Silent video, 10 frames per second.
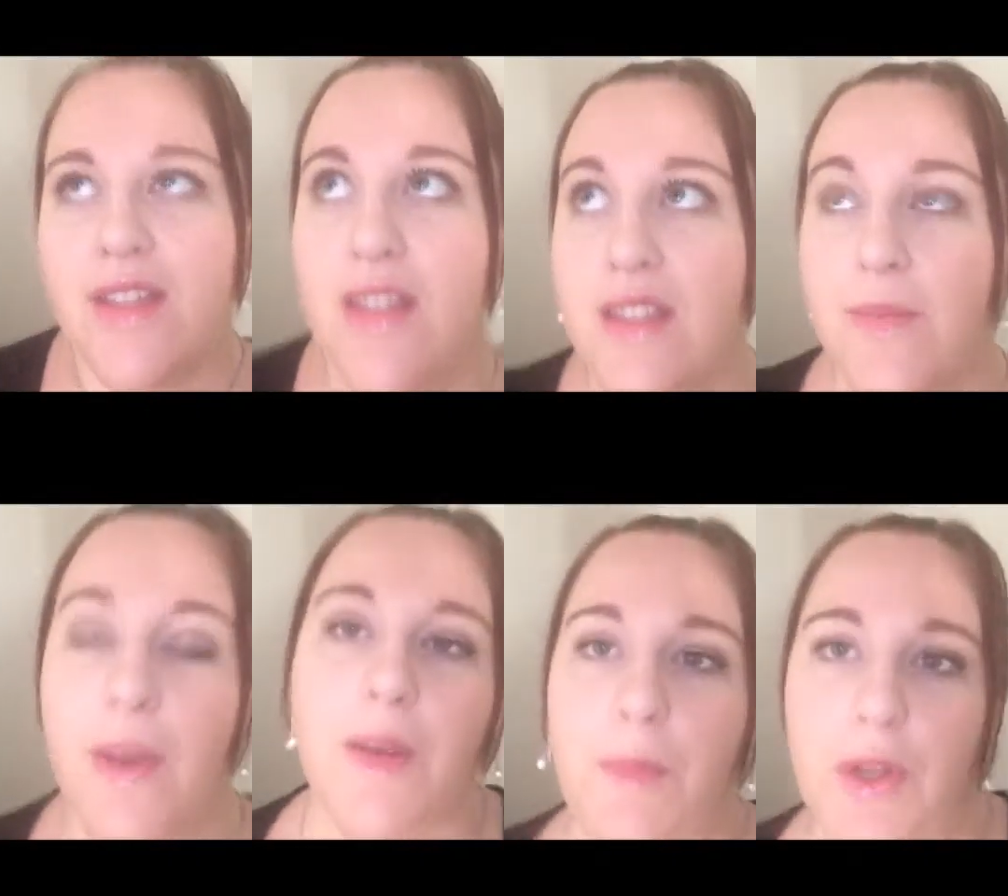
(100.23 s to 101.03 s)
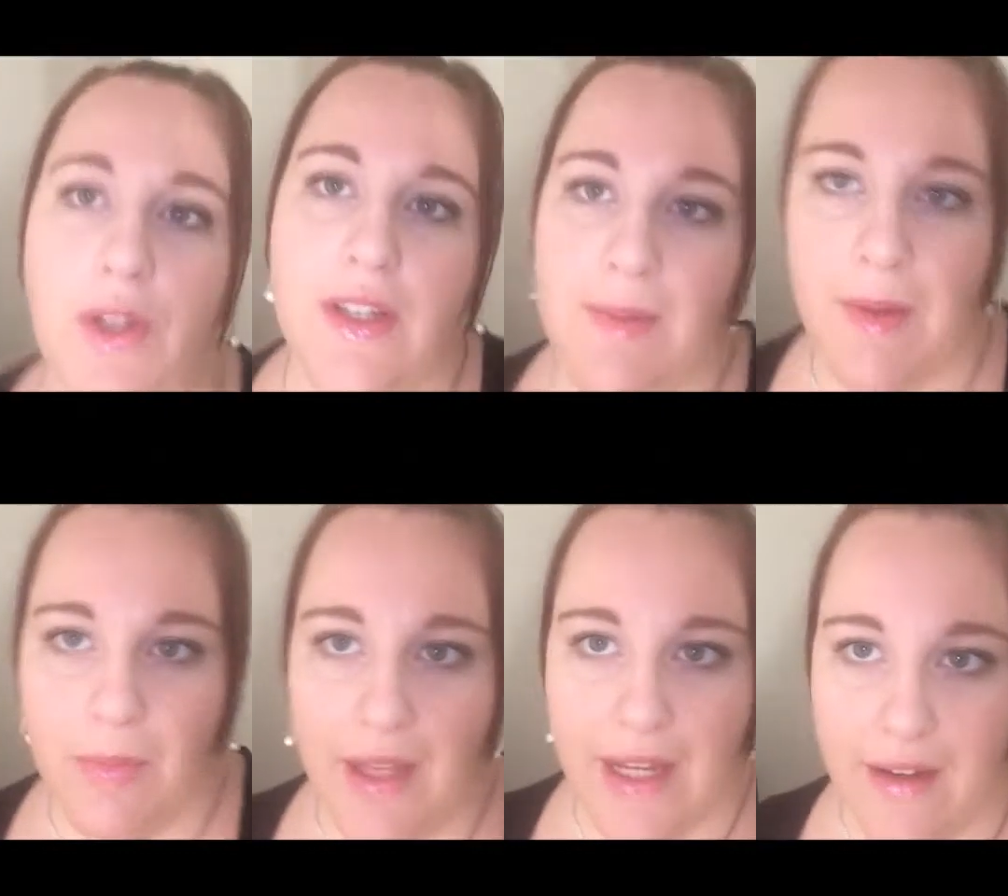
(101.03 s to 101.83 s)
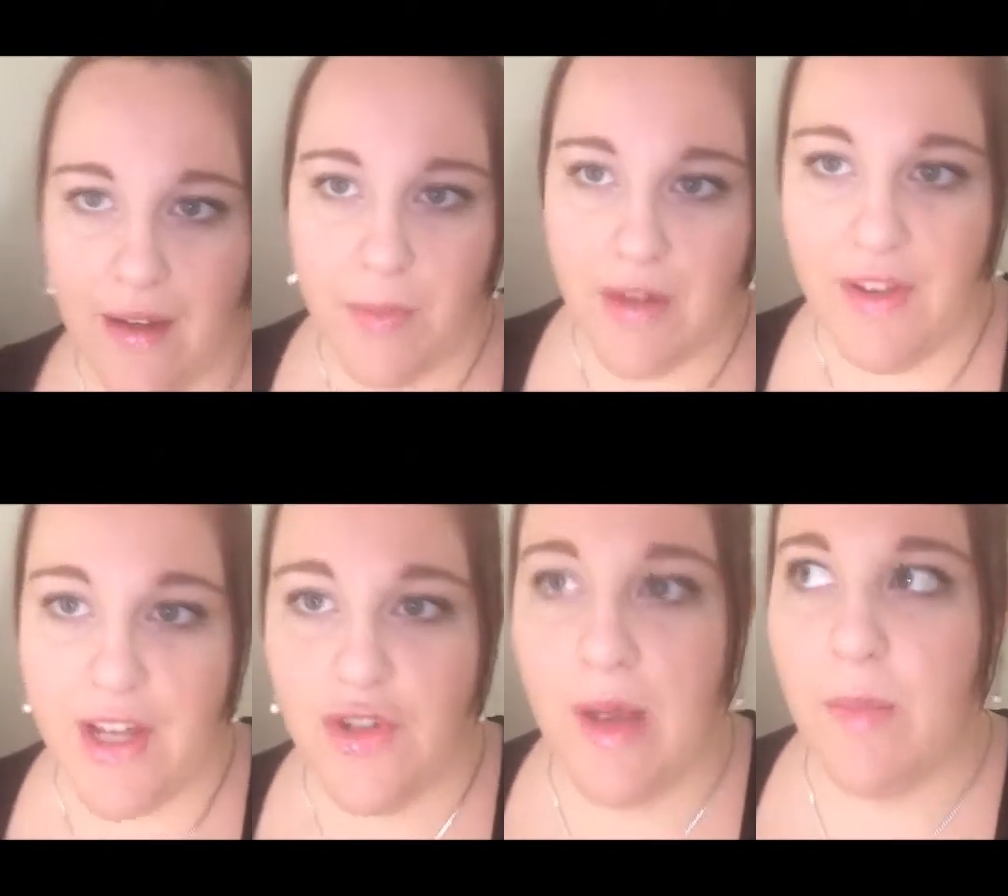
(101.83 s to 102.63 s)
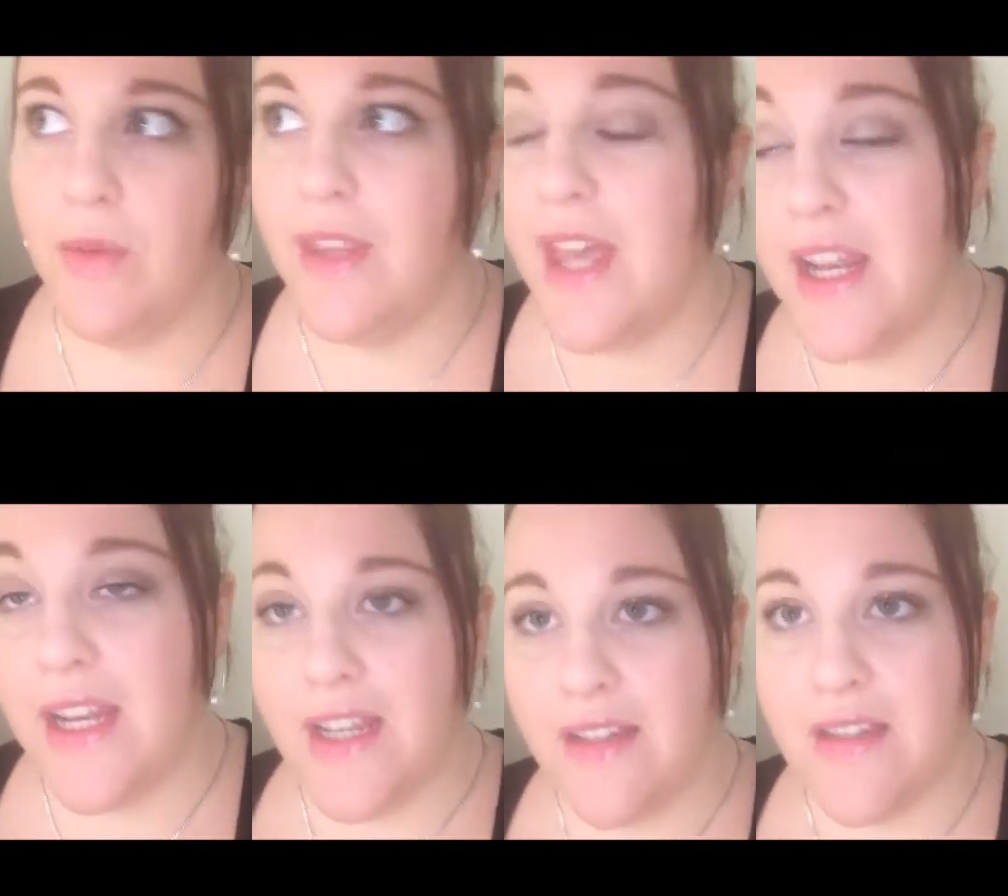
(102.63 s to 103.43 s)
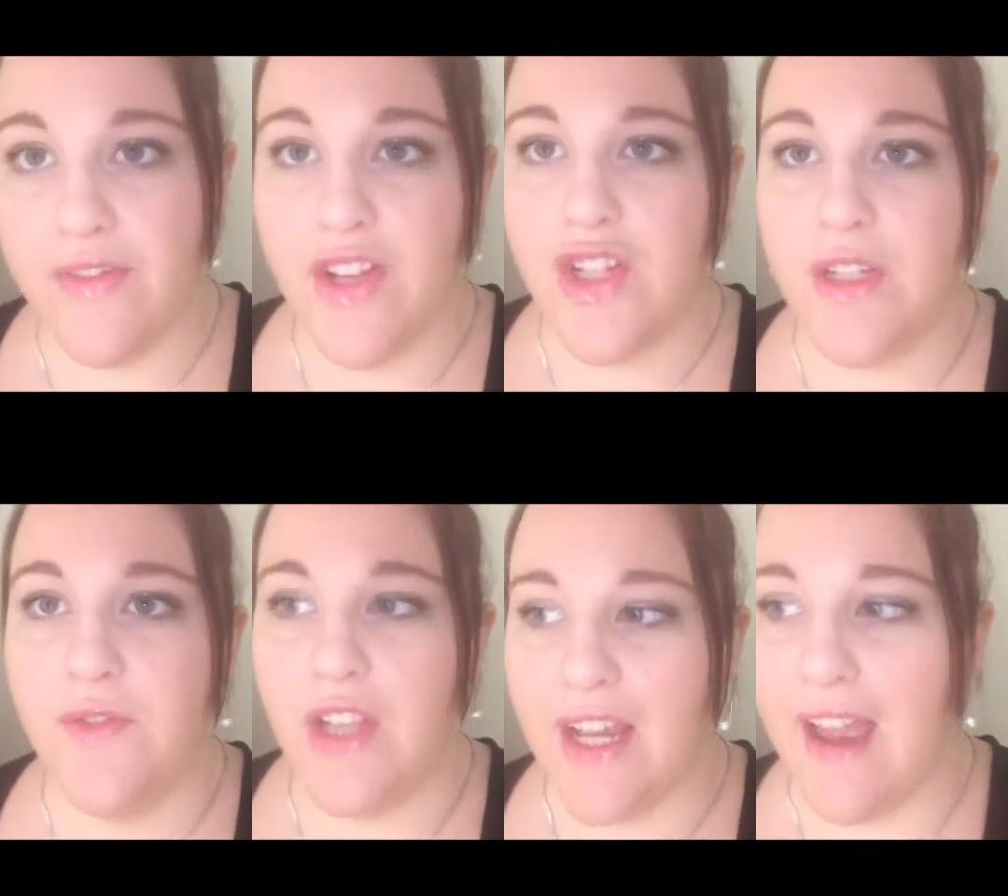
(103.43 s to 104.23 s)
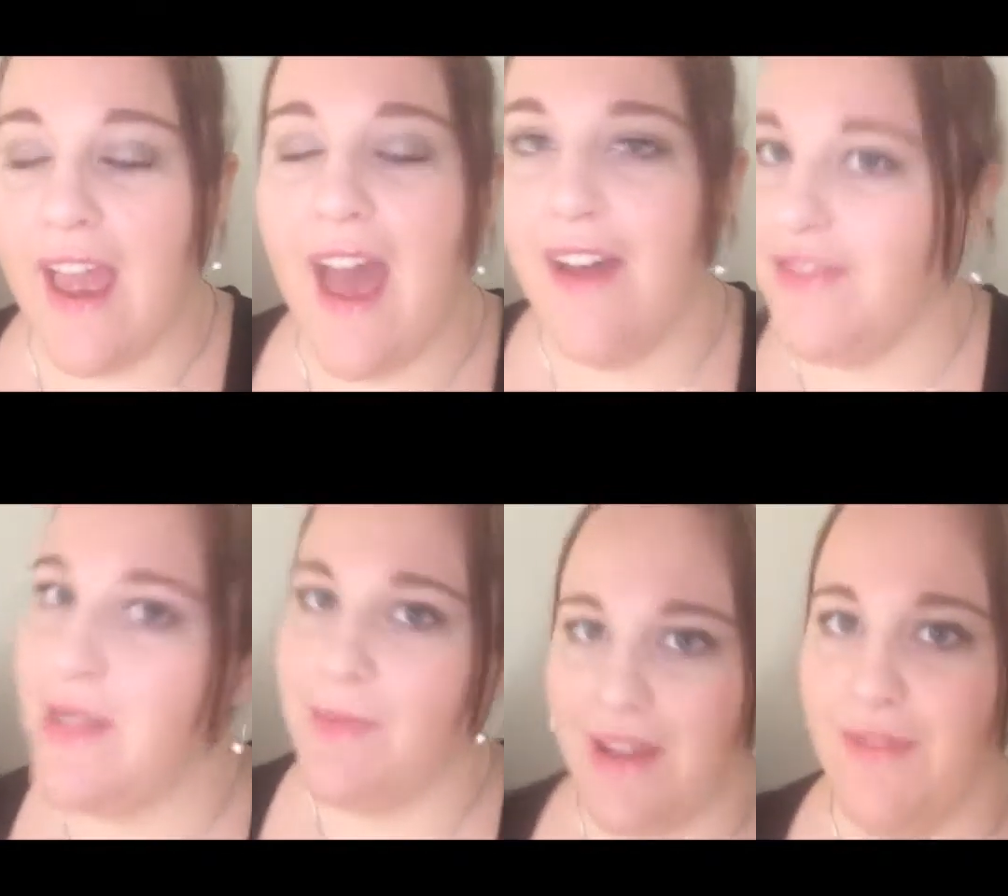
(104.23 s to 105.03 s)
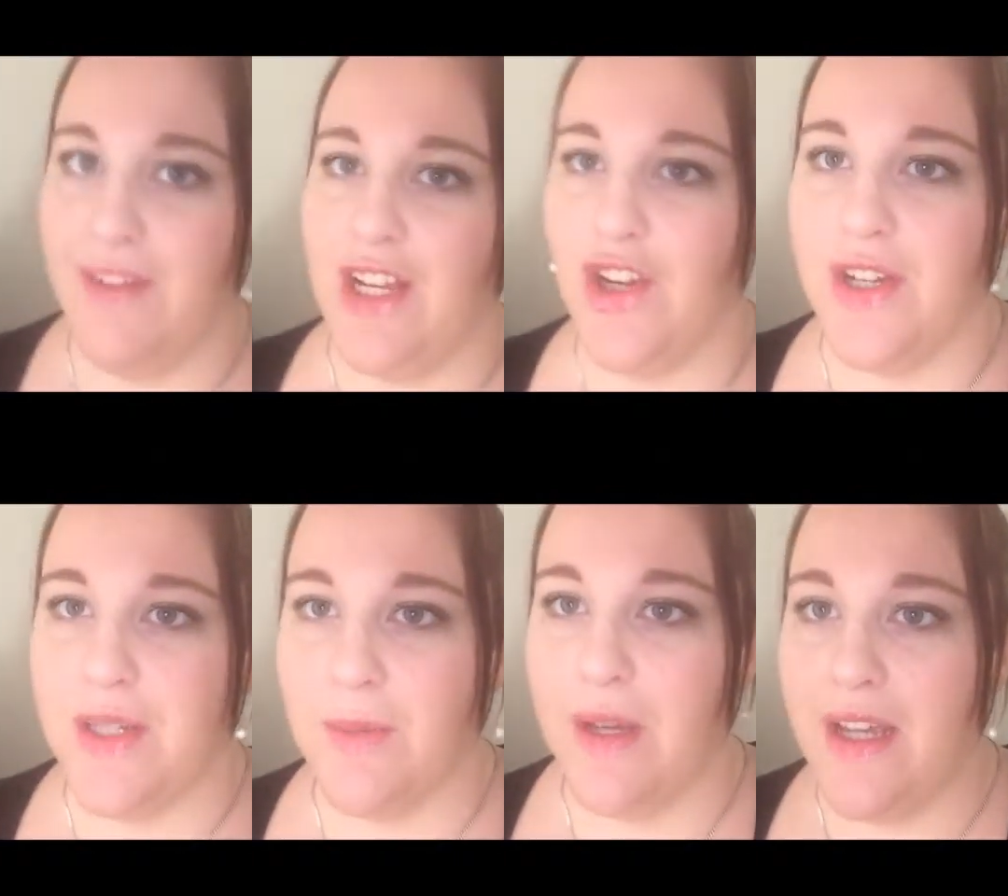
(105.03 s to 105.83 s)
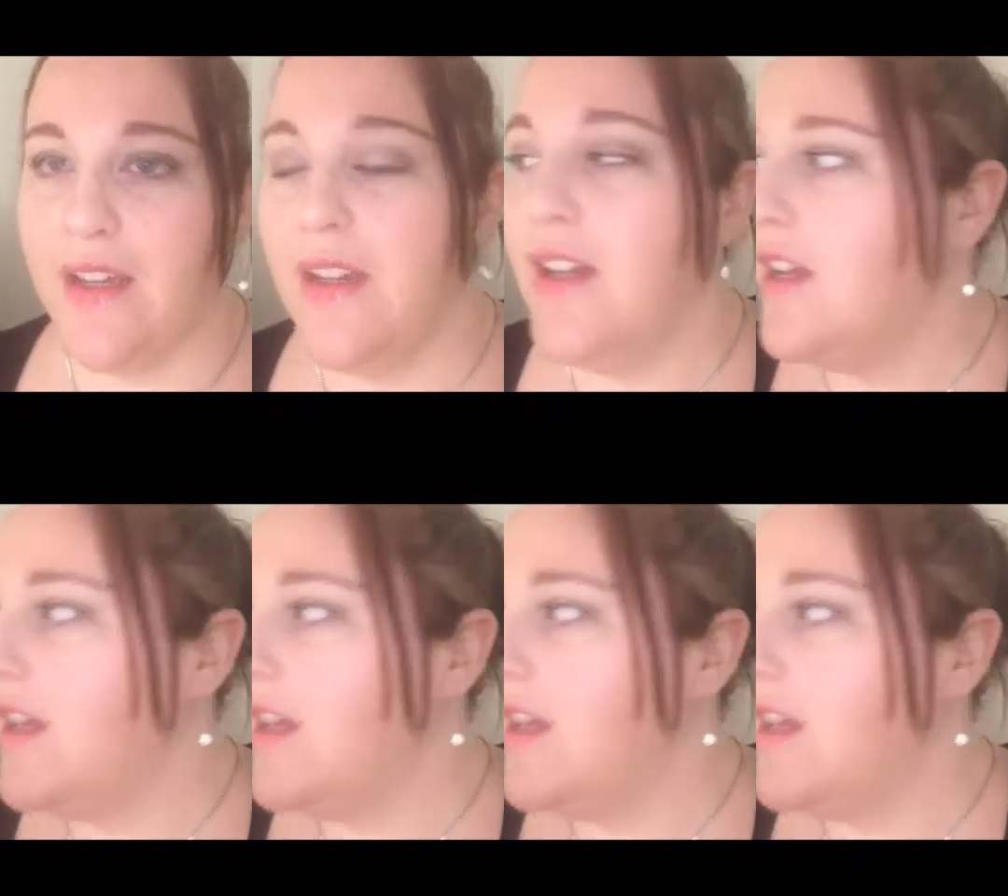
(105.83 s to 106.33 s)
since my computer's been playing up and I've had trouble with editing and stuff, I just feel like I have to make videos where